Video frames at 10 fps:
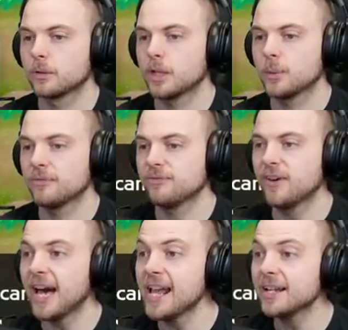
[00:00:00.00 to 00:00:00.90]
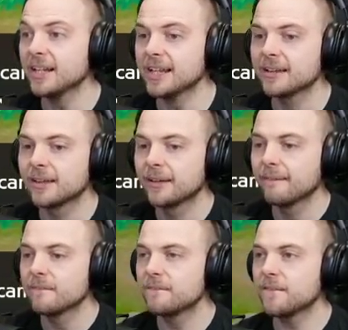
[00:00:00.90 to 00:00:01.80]
Okay, we finally,
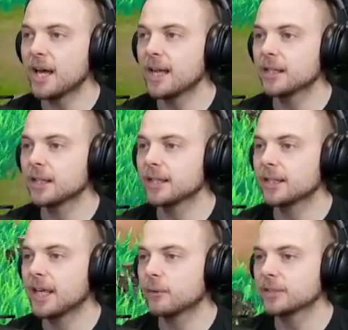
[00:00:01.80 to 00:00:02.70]
finally at the cave.